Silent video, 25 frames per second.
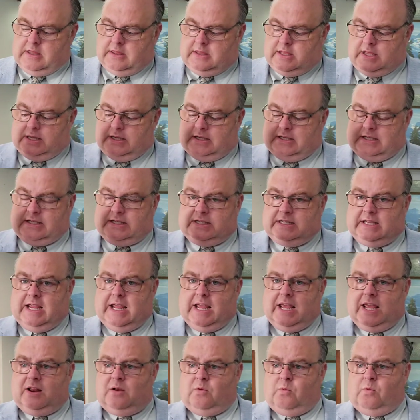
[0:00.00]
then
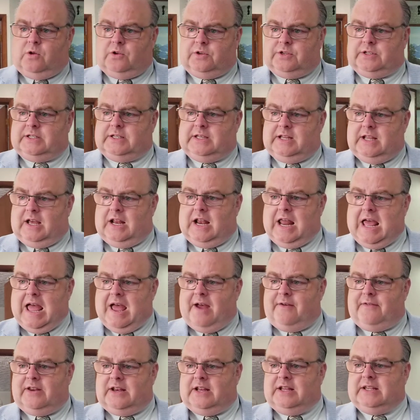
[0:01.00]
sin will still
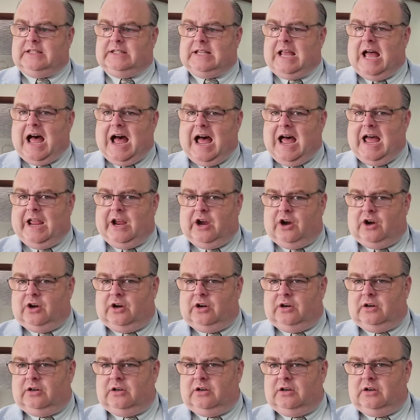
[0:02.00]
have a
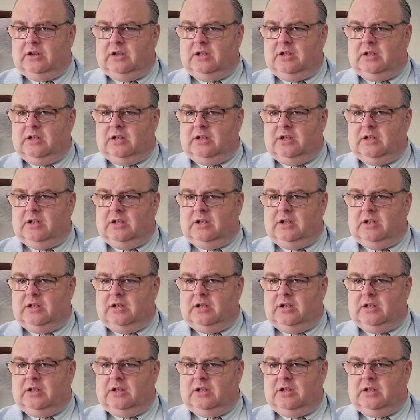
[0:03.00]
desire